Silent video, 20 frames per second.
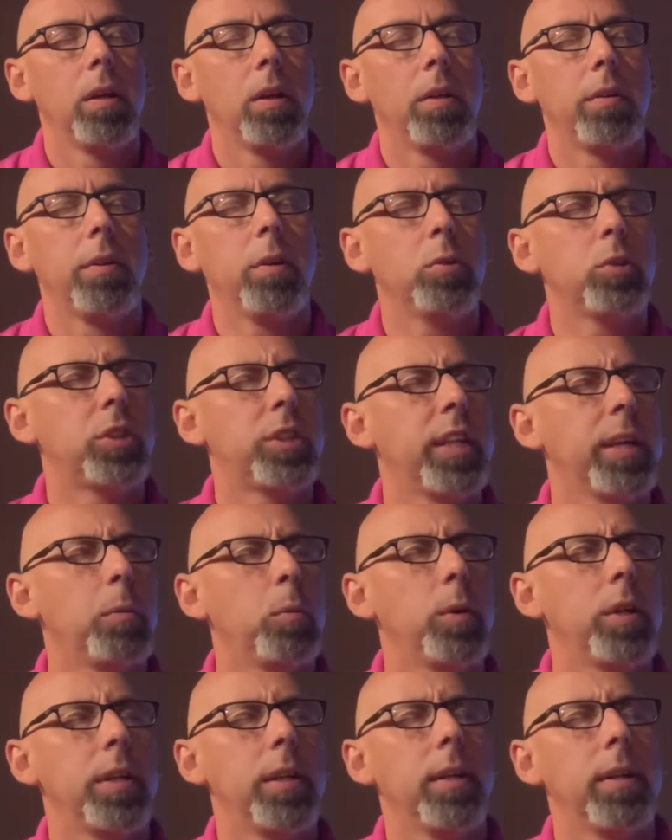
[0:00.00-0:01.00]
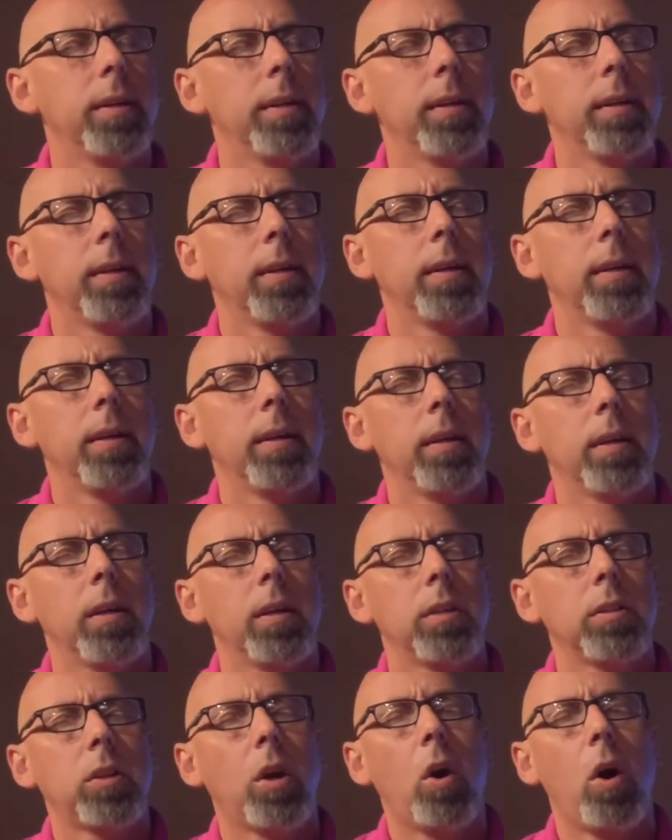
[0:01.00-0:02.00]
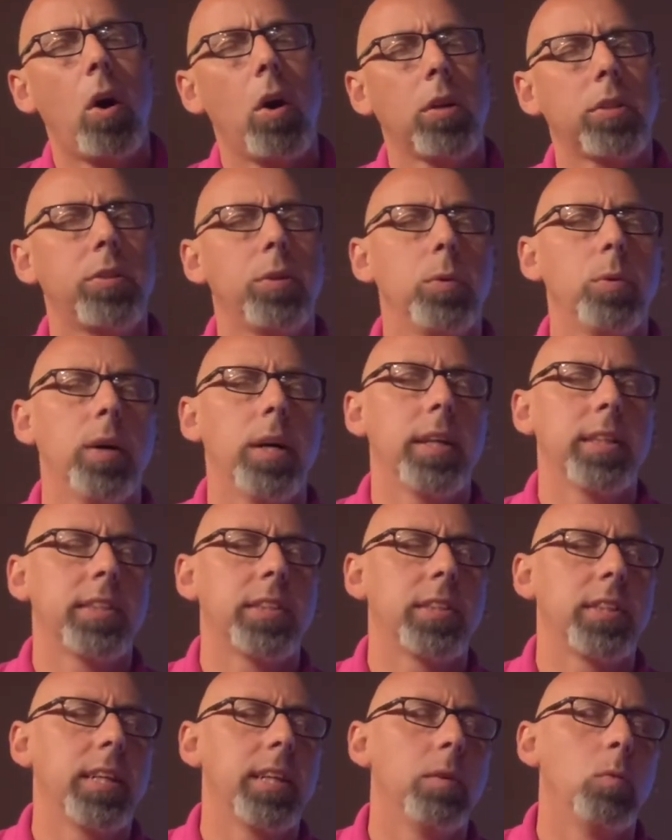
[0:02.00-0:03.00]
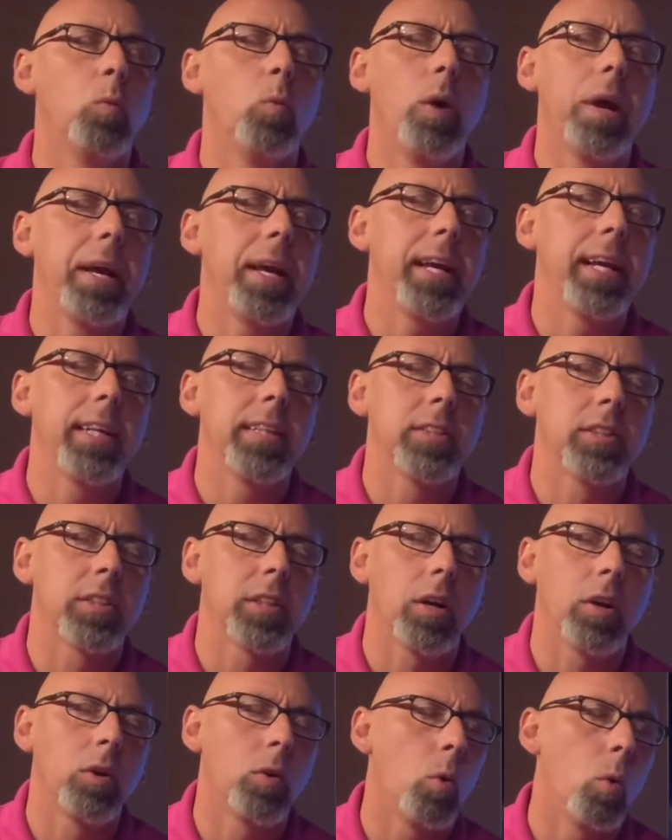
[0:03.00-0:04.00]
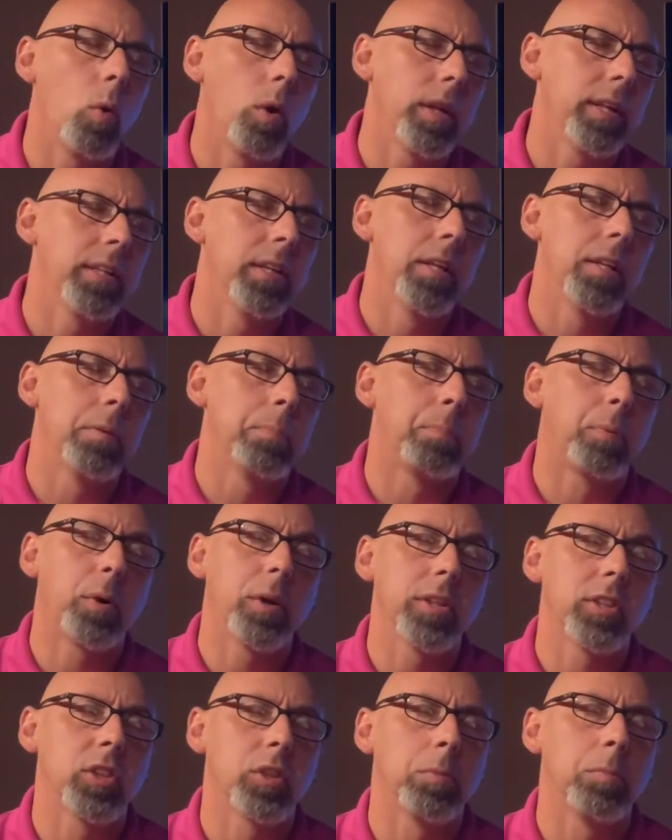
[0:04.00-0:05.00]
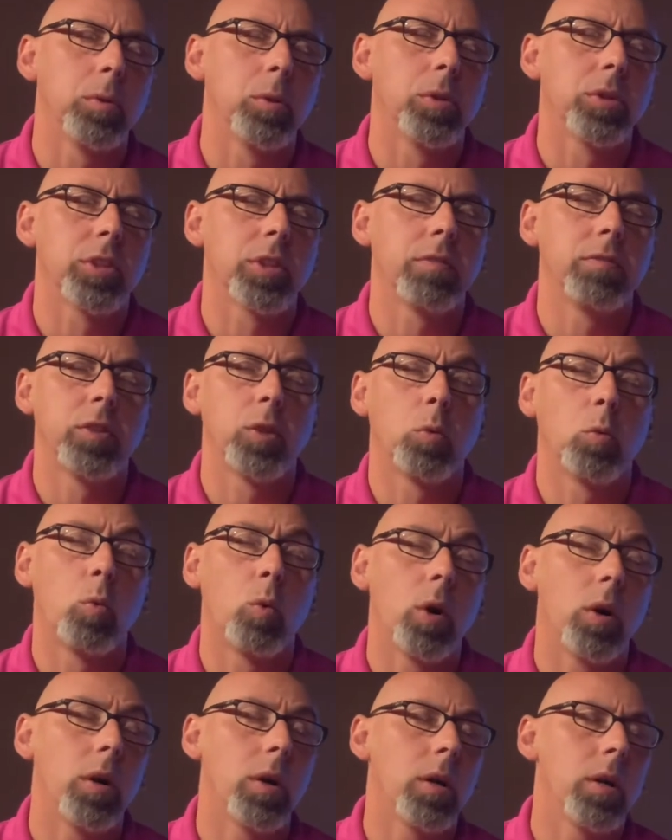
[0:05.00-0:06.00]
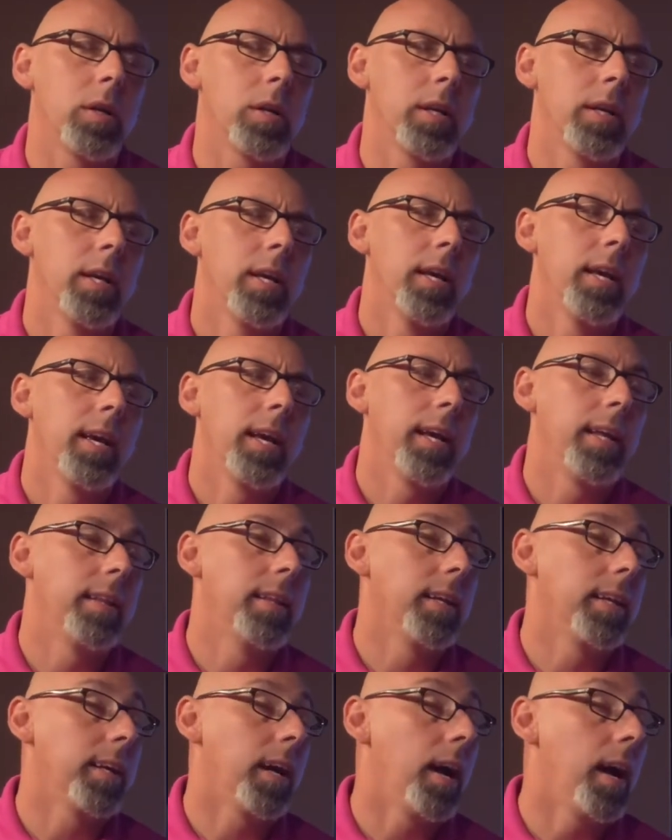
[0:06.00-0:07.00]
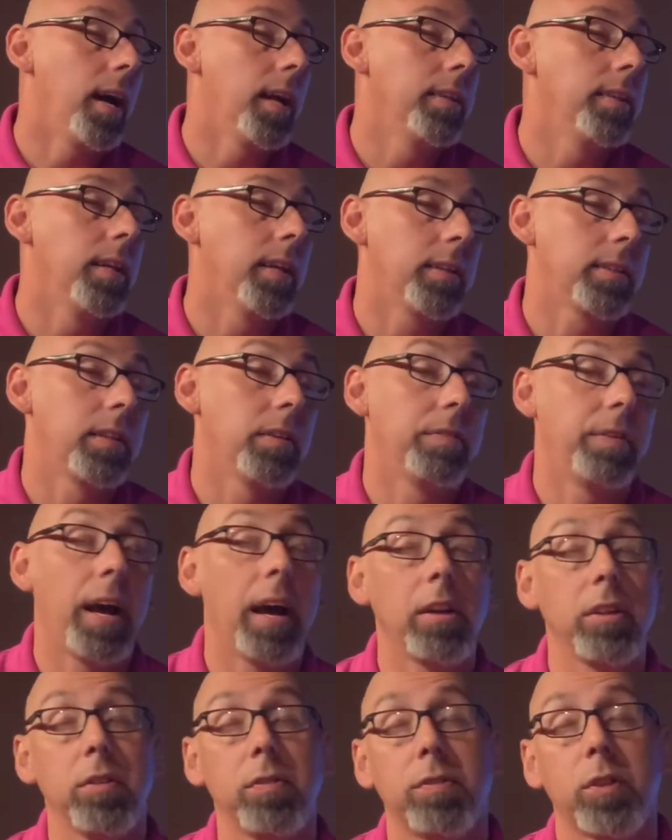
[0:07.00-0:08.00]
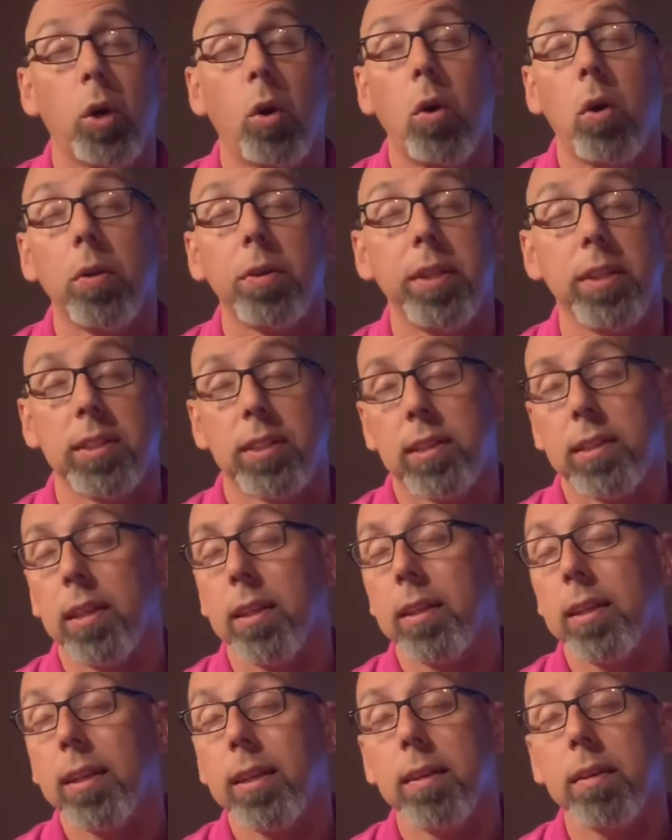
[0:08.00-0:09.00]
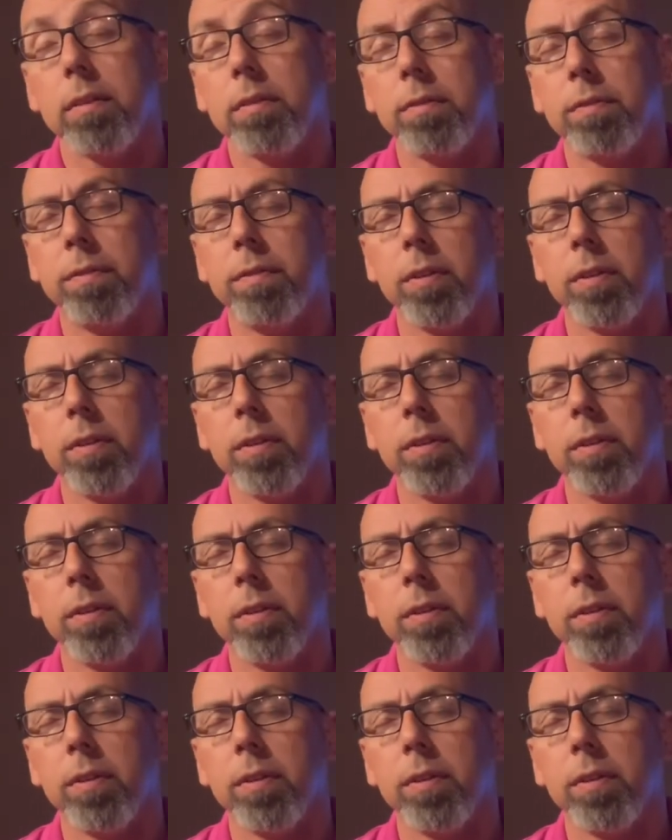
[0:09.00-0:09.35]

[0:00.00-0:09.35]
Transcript: Those that would talk to us in ways according to the principles of your word and the conduct of how you've called us to live,